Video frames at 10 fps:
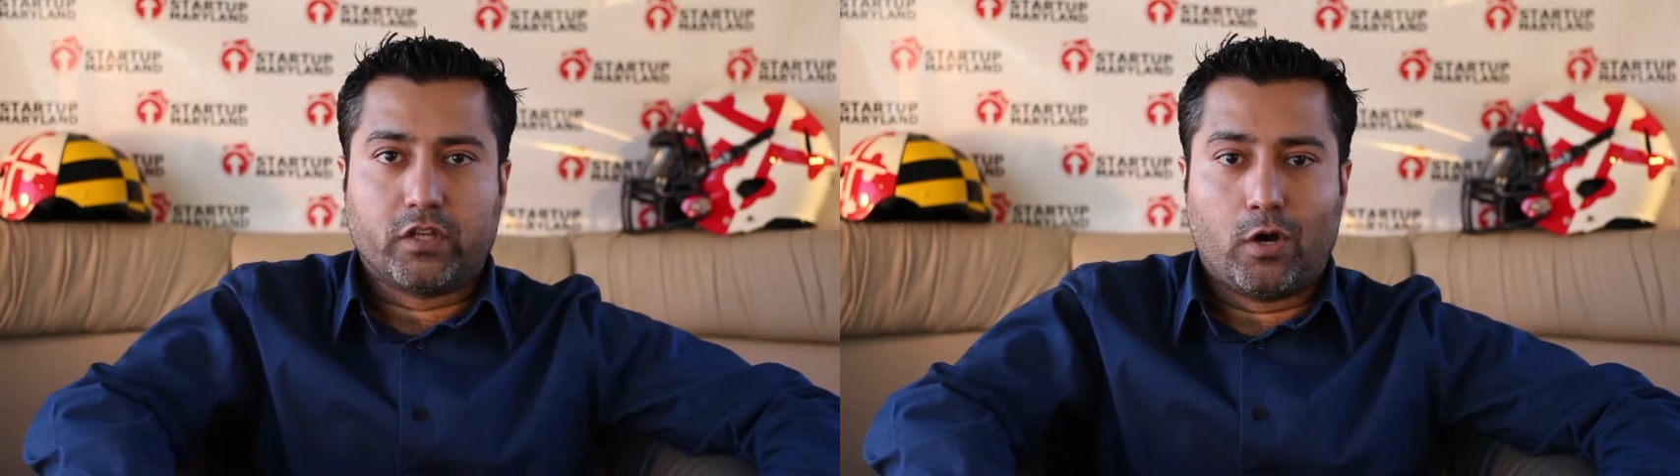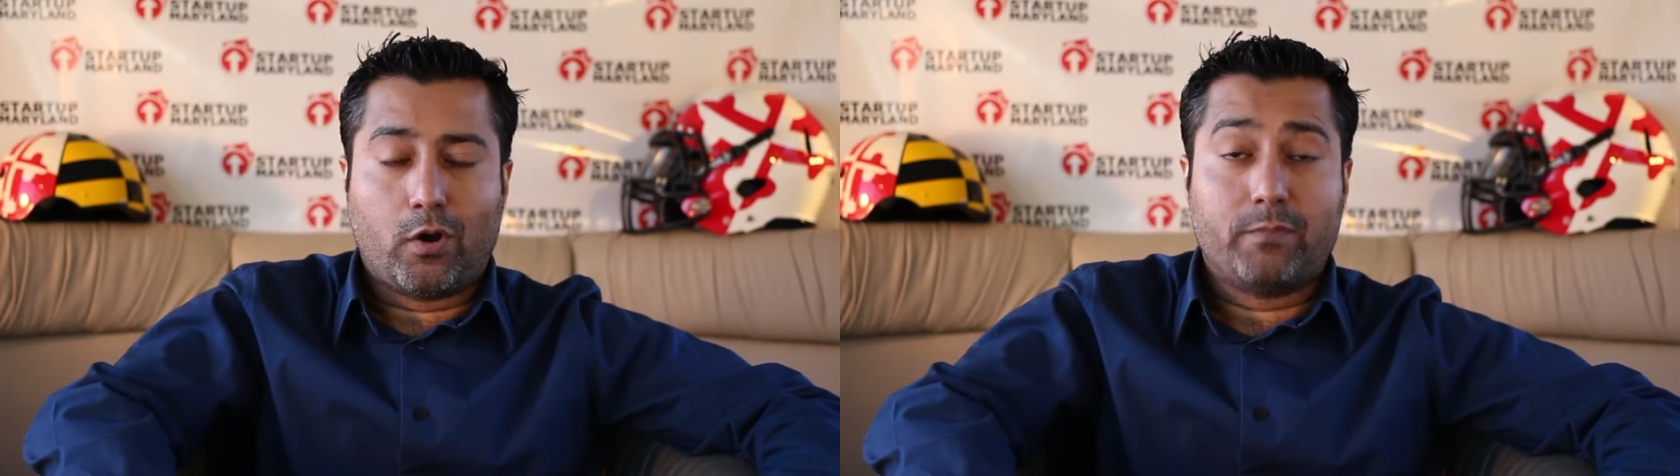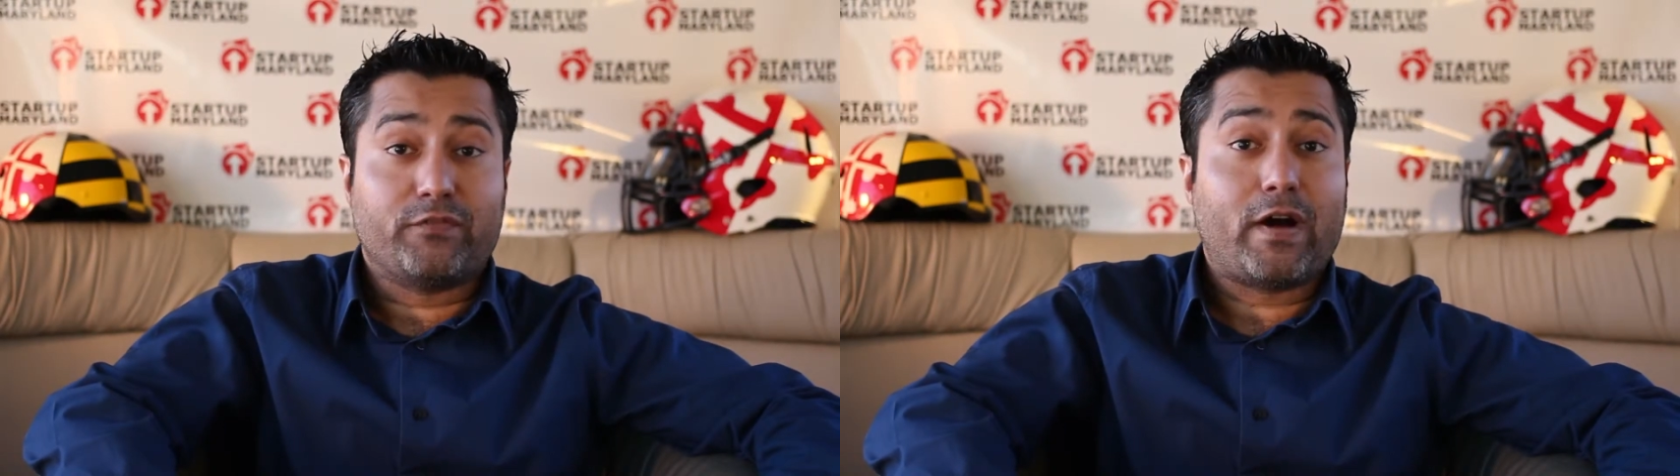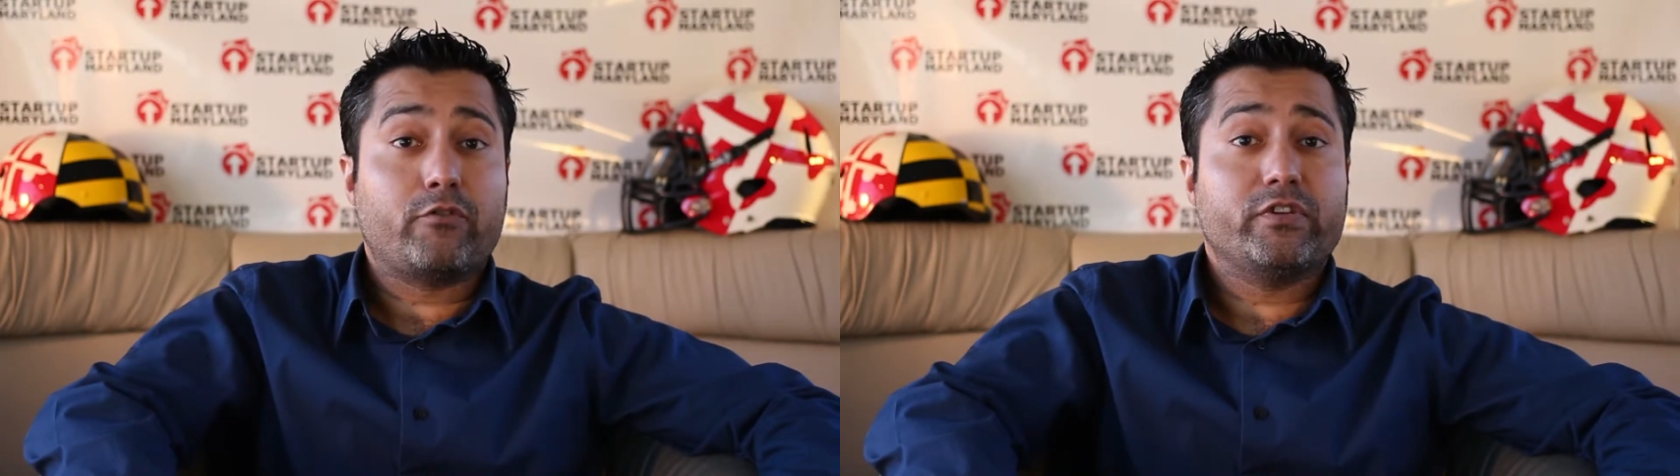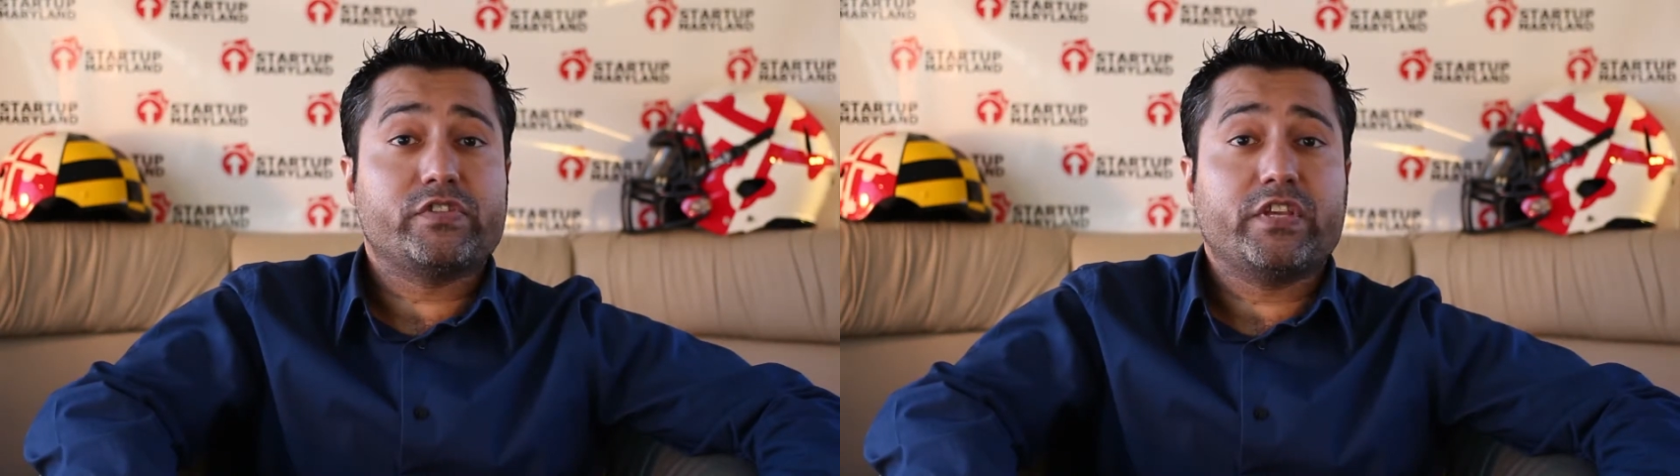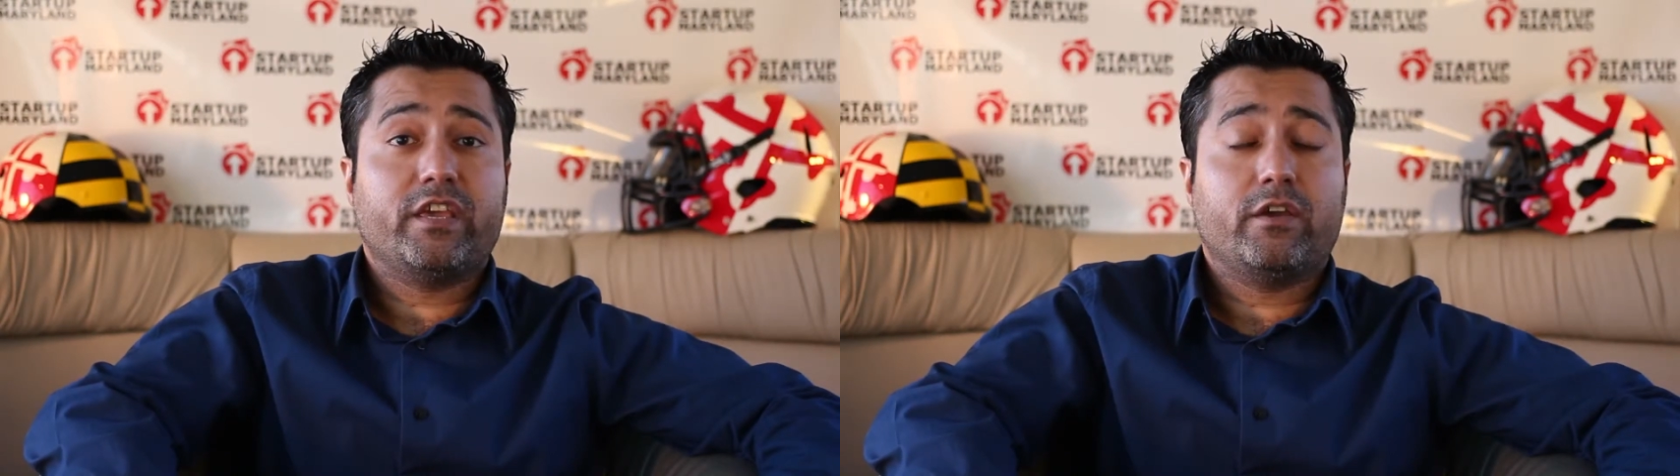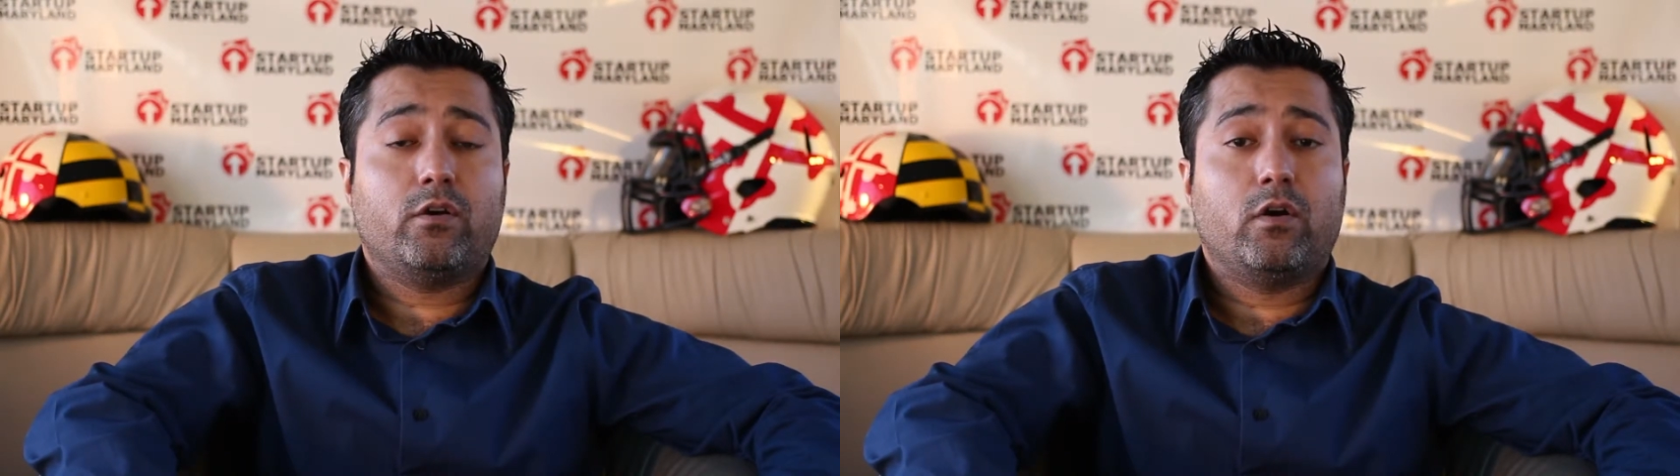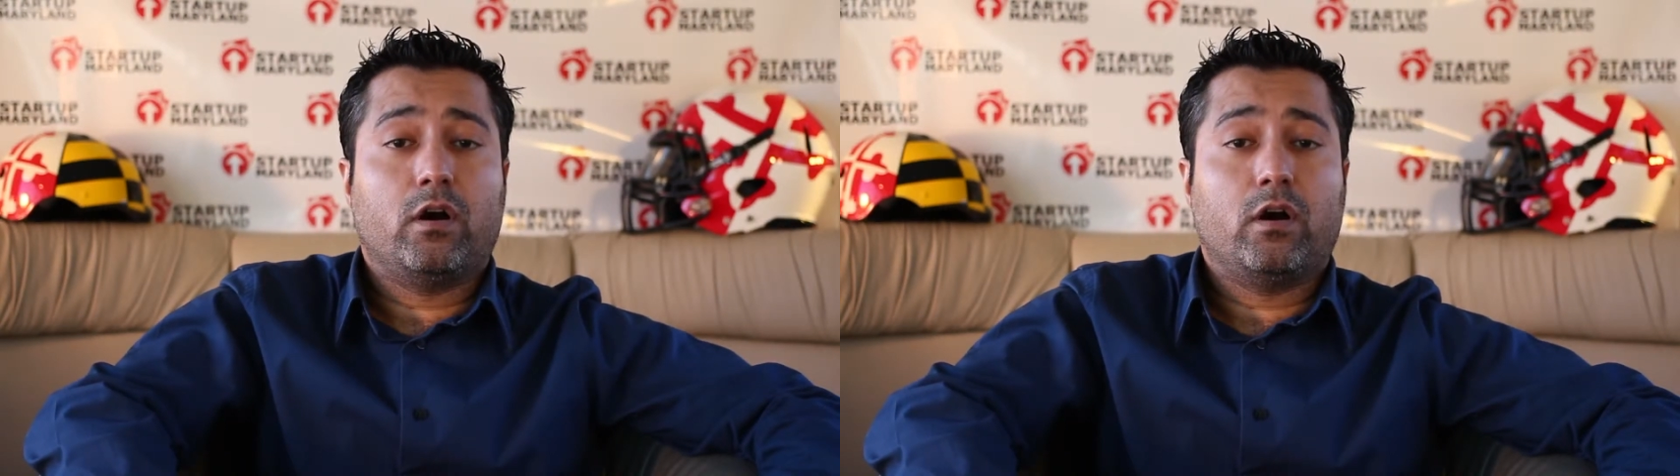So I'm the founder and CEO